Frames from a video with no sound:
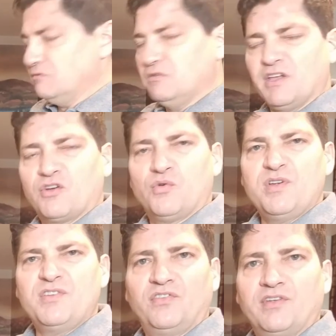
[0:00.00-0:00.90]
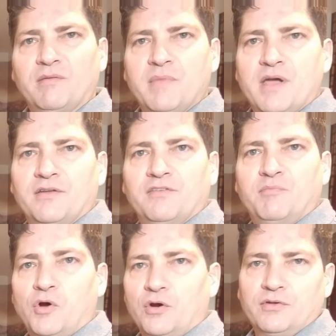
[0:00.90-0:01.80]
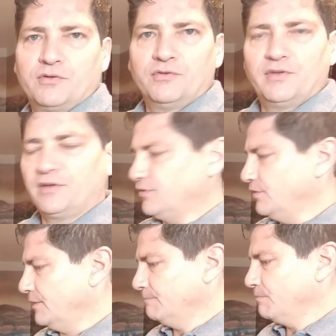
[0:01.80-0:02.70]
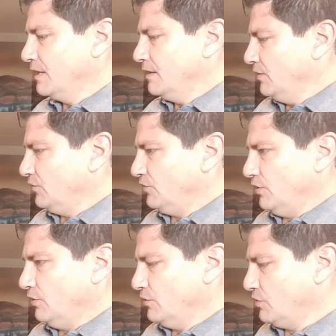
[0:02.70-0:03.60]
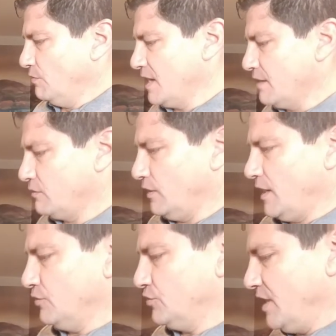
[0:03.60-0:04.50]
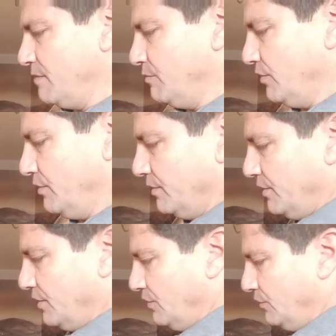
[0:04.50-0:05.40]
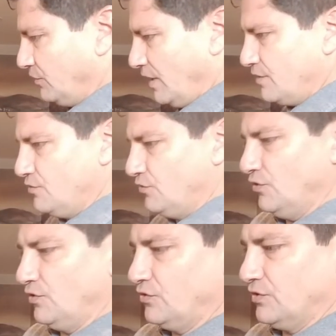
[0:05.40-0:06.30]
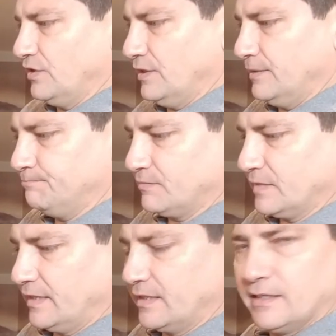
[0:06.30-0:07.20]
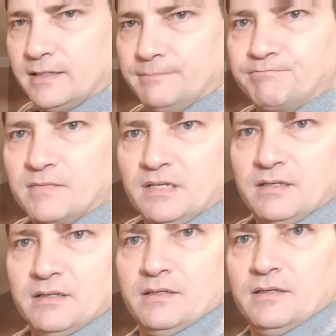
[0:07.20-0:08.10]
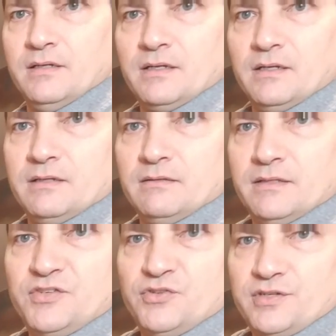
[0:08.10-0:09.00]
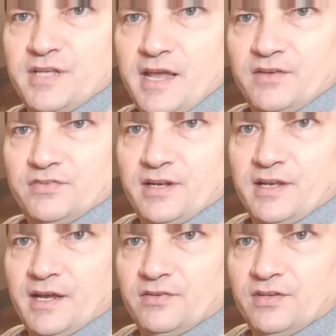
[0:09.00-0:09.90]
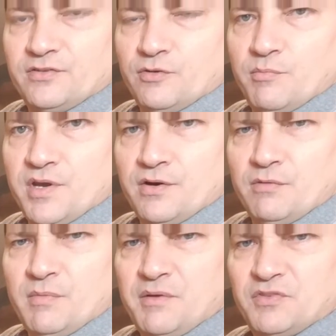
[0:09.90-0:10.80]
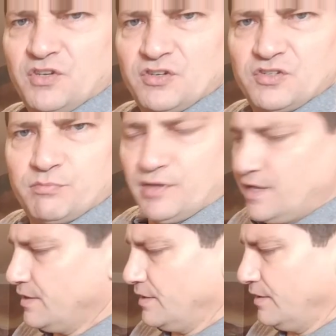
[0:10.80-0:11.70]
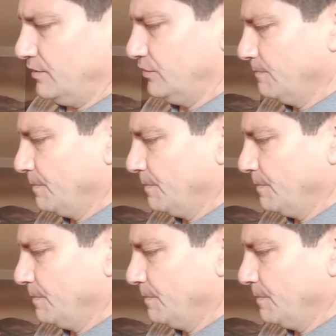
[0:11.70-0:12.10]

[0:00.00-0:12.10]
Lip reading: increased the amount of particles I saw. So to make a cloud chamber is I use this like a lizard case, I guess, has a little mirror. Maybe it's a display case.